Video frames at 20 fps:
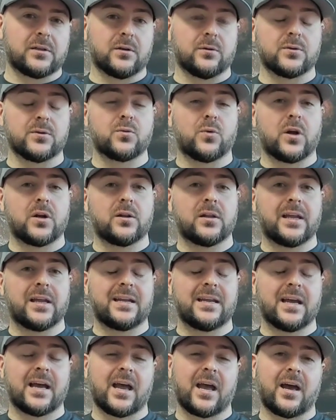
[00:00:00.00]
There was one
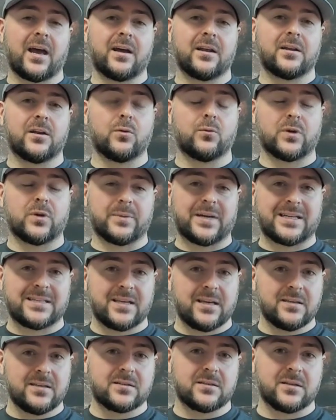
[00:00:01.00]
lady I had in one of my
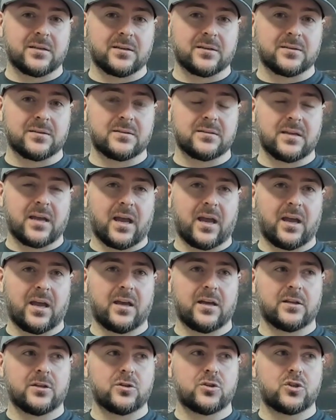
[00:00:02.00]
tastings,
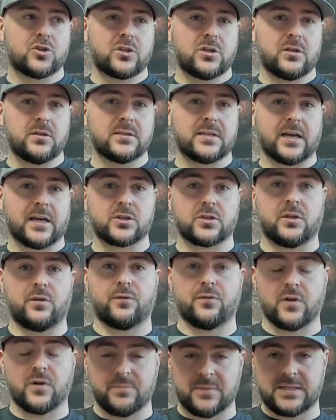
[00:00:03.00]
and she's actually
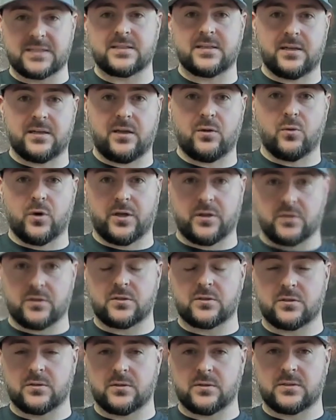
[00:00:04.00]
from the city where
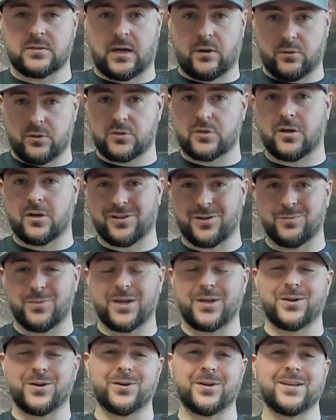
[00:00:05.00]
this sour chocolate
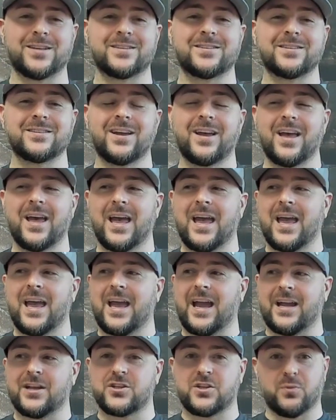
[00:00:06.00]
maker is,
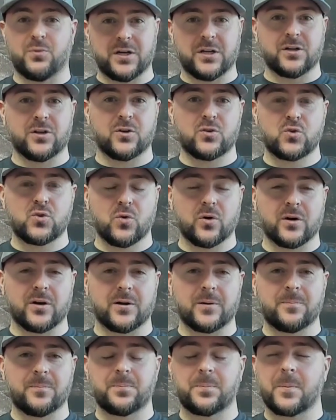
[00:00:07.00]
and she went on a tour.